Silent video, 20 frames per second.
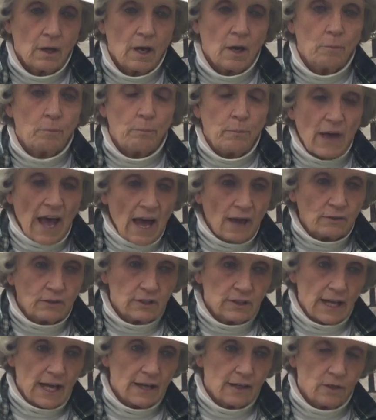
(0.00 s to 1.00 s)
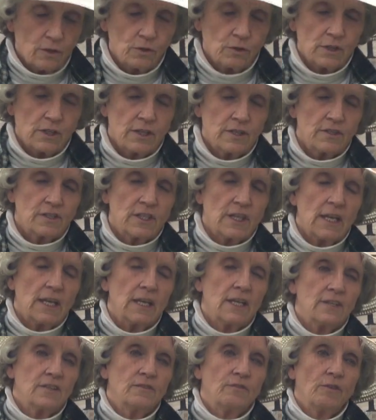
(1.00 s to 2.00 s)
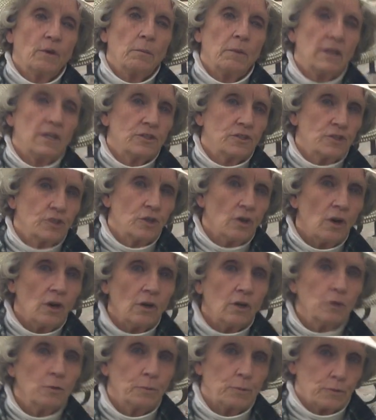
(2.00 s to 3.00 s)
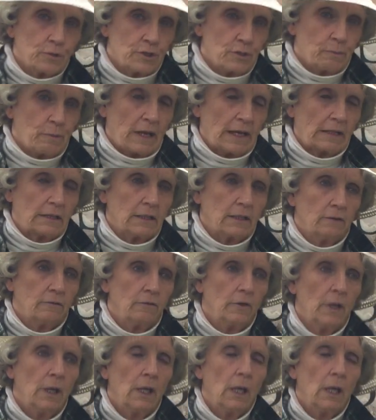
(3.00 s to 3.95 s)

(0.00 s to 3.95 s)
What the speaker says: about gladiolus is, from a historical perspective,